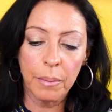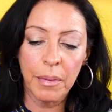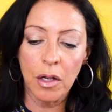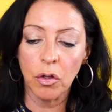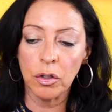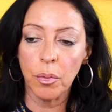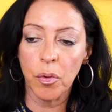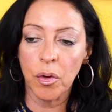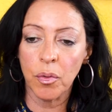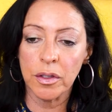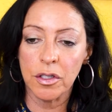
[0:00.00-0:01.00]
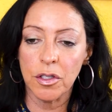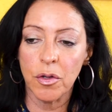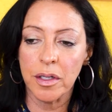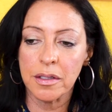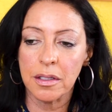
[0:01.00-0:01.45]
my older boy went to
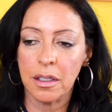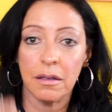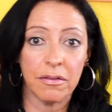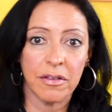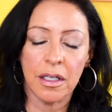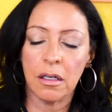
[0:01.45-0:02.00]
USC, right